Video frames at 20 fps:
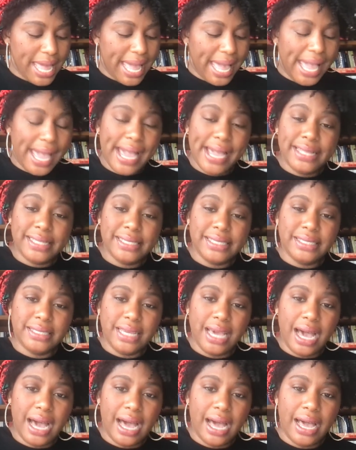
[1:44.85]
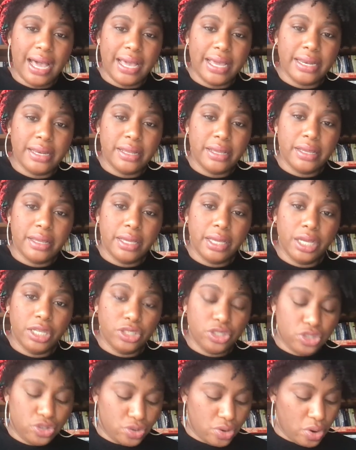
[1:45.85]
hands tied in
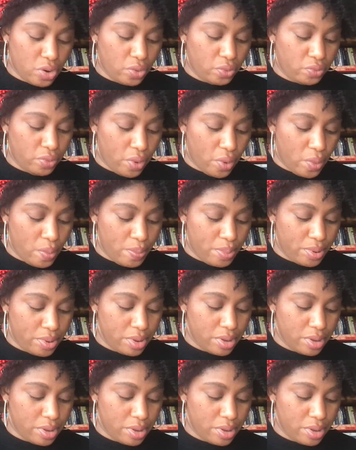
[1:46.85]
strong rope.